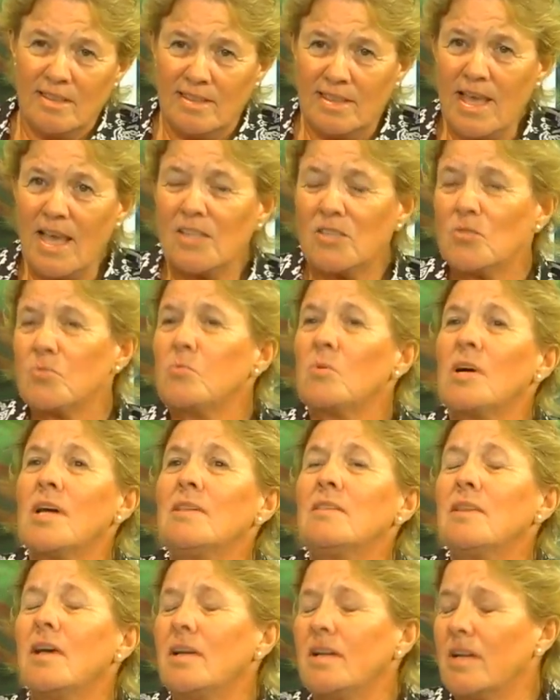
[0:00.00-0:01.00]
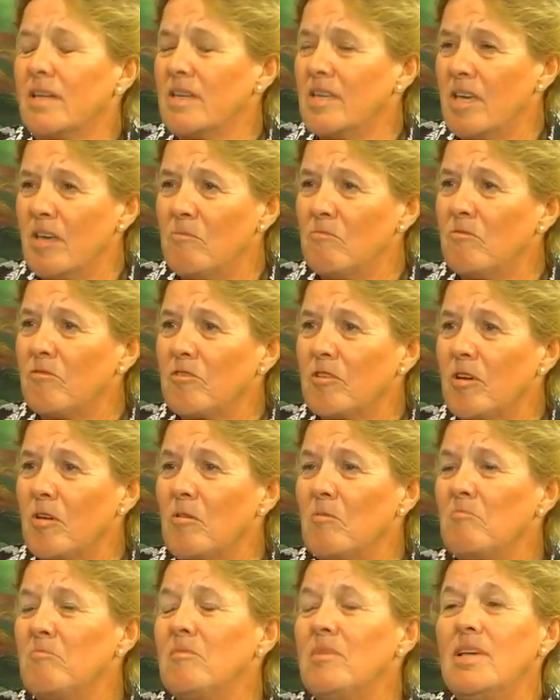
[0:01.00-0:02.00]
that's where I thought I came
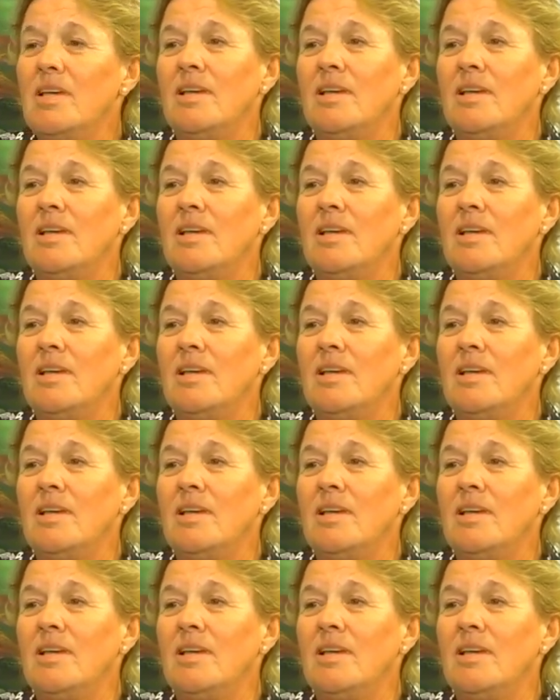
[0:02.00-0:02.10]
from,